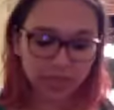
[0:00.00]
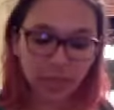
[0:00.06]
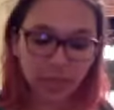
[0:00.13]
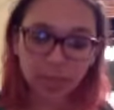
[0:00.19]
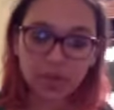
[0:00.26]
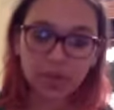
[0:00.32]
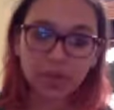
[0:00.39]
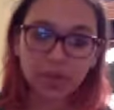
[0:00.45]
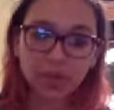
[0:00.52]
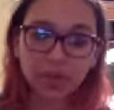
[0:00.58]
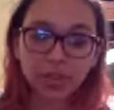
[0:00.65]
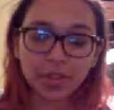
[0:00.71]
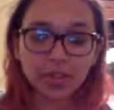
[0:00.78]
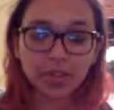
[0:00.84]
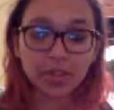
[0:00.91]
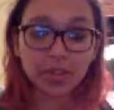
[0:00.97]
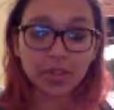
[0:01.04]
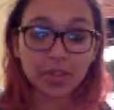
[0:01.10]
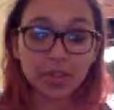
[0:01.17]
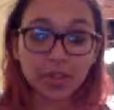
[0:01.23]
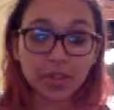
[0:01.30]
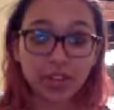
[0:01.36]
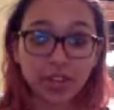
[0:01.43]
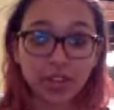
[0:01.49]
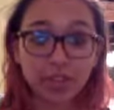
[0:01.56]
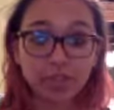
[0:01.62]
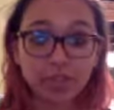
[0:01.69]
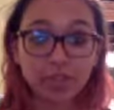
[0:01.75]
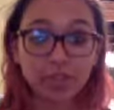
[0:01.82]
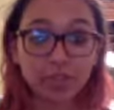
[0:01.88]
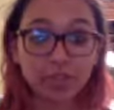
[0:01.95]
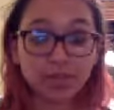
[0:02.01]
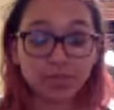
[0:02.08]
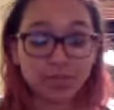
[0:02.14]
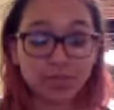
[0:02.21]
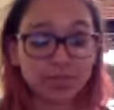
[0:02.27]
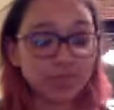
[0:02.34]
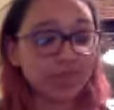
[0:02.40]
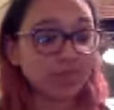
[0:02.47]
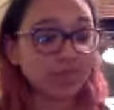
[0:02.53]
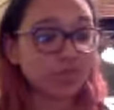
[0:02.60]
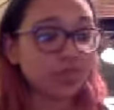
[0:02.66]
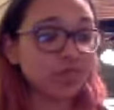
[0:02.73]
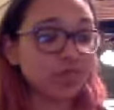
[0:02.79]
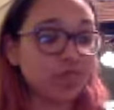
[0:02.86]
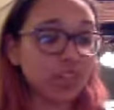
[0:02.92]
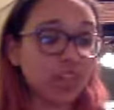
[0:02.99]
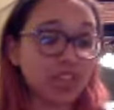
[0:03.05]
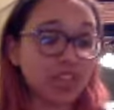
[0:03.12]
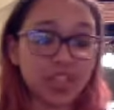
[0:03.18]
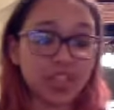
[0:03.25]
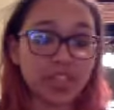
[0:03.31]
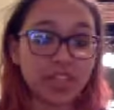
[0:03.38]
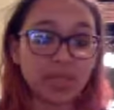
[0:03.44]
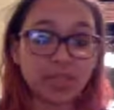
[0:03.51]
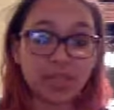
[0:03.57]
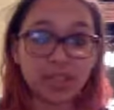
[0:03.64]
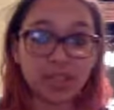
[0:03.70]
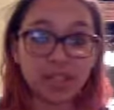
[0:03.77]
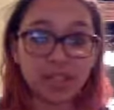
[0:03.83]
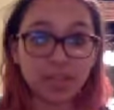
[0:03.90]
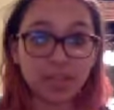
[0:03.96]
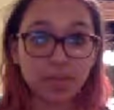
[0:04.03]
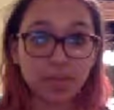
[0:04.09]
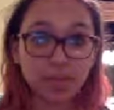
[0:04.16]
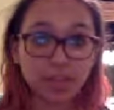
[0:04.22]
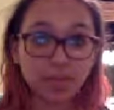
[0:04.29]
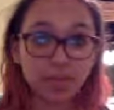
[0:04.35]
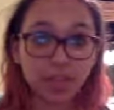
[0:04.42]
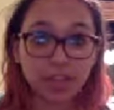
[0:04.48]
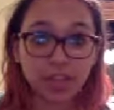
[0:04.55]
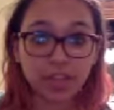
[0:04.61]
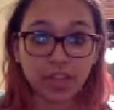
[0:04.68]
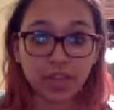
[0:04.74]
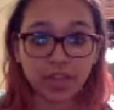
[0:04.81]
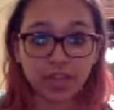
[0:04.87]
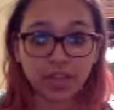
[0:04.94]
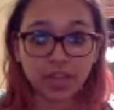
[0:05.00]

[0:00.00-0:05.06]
I've been doing. That's about it. Honestly, I live a pretty boring life.